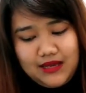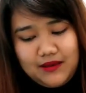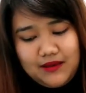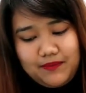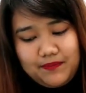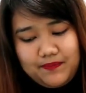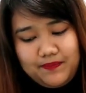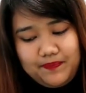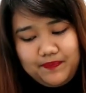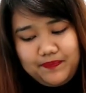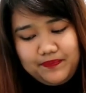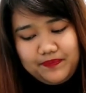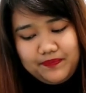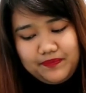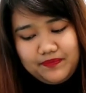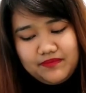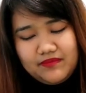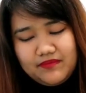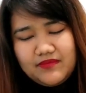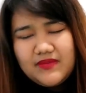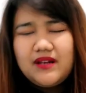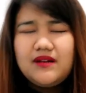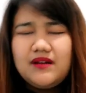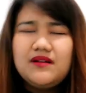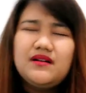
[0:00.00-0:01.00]
Yeah.
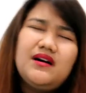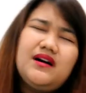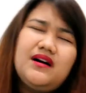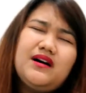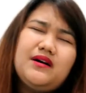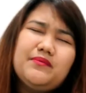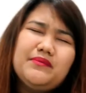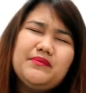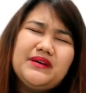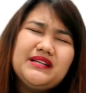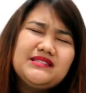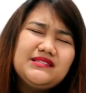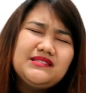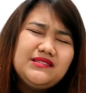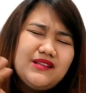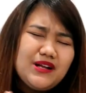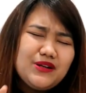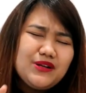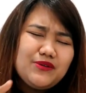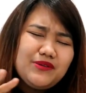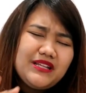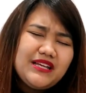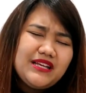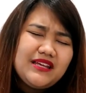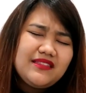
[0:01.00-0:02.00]
It's
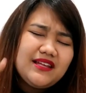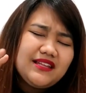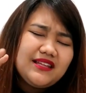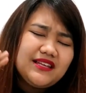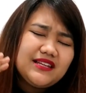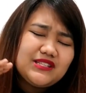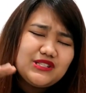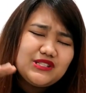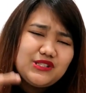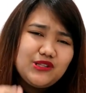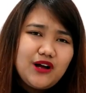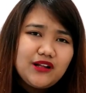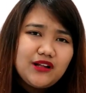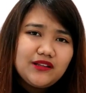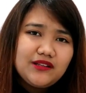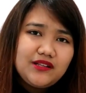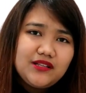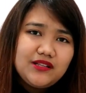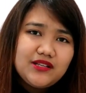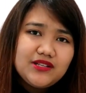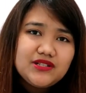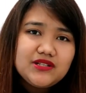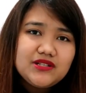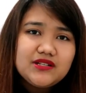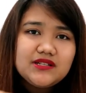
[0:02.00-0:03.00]
not really that it's not
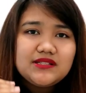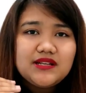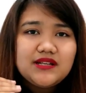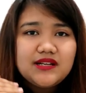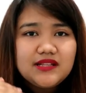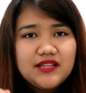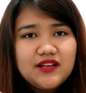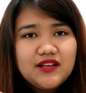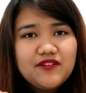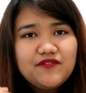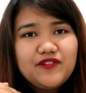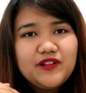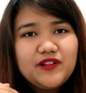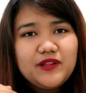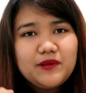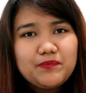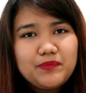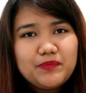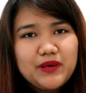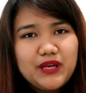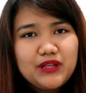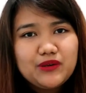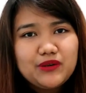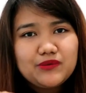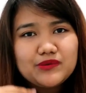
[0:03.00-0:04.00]
delicious. I think
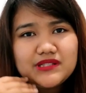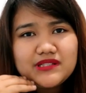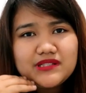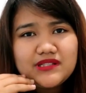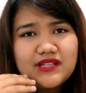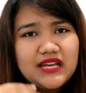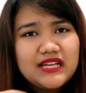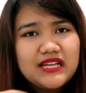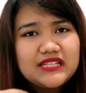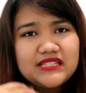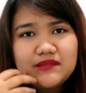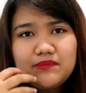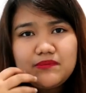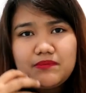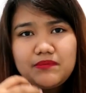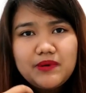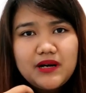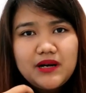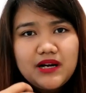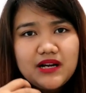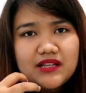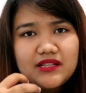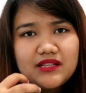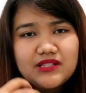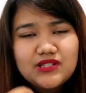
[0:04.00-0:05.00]
Filipinos' taste
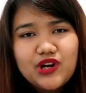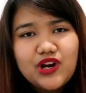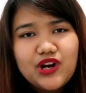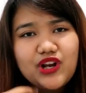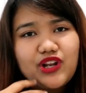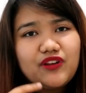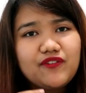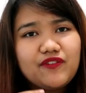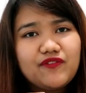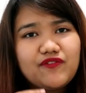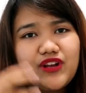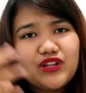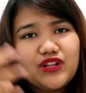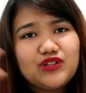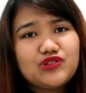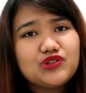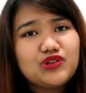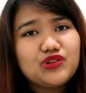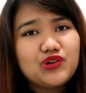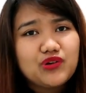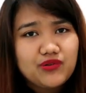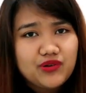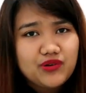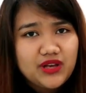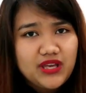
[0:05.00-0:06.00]
buds are different
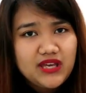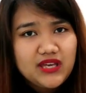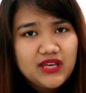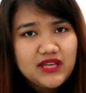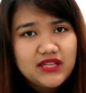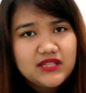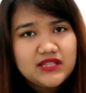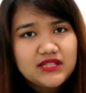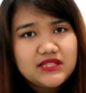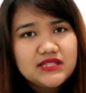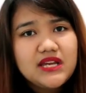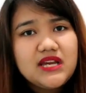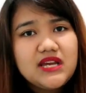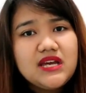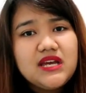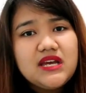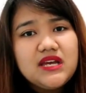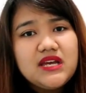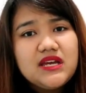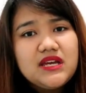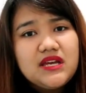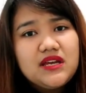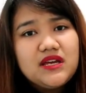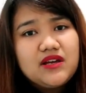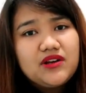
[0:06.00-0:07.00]
to Korean
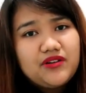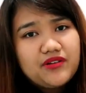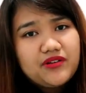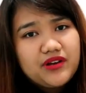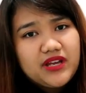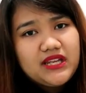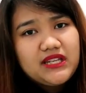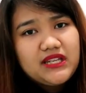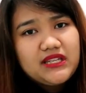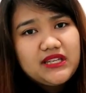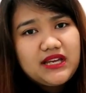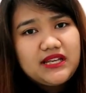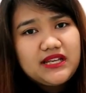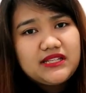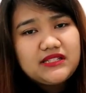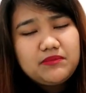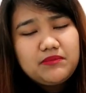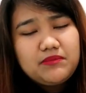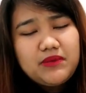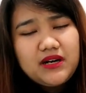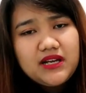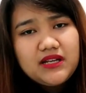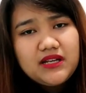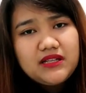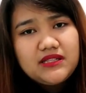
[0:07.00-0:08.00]

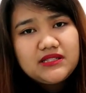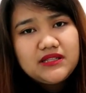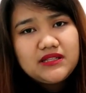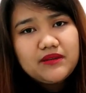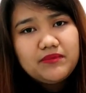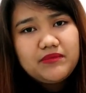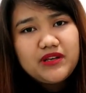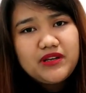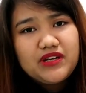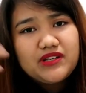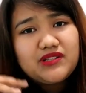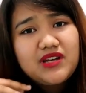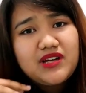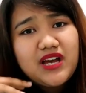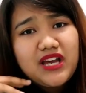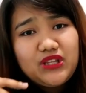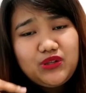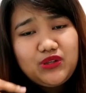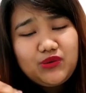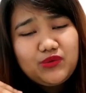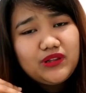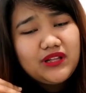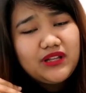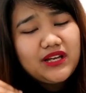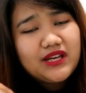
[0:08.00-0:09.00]
taste buds, because I
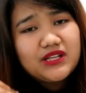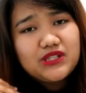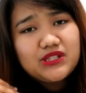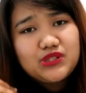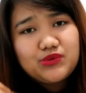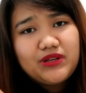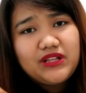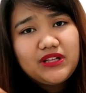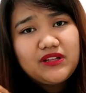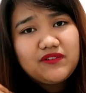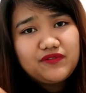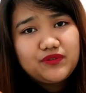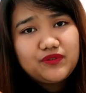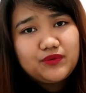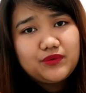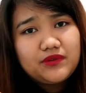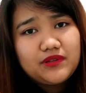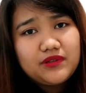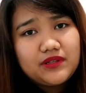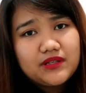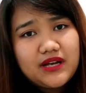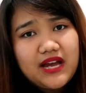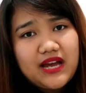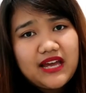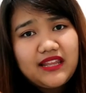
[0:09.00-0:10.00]
don't like sweet
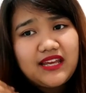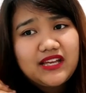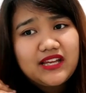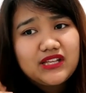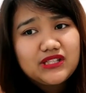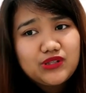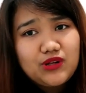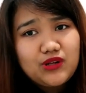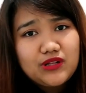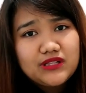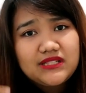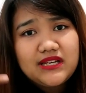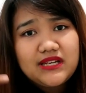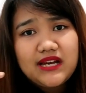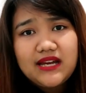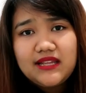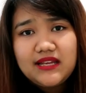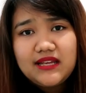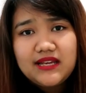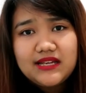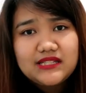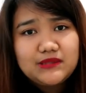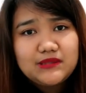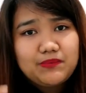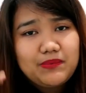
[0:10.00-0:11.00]
food. I like salty,
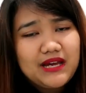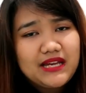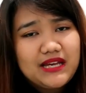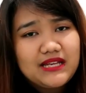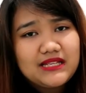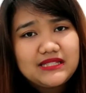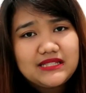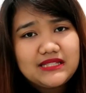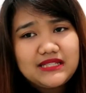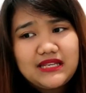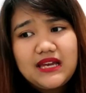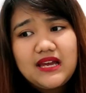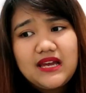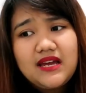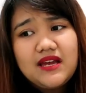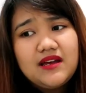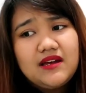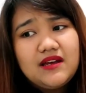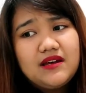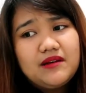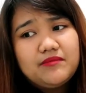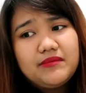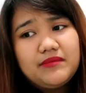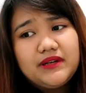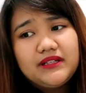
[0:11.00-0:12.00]
I like spicy,
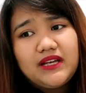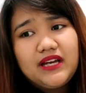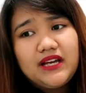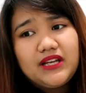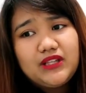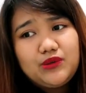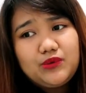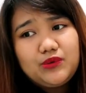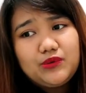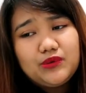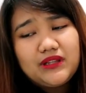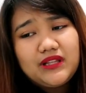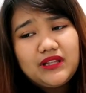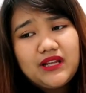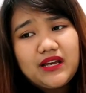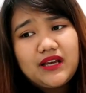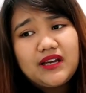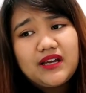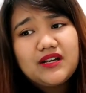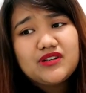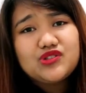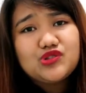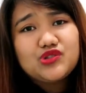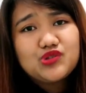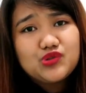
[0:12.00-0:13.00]
but I don't
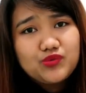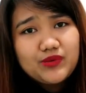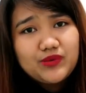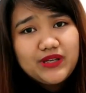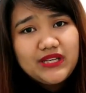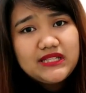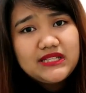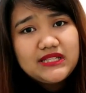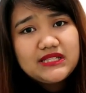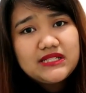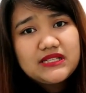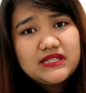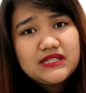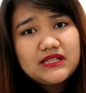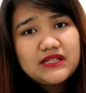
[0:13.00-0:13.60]
like sweet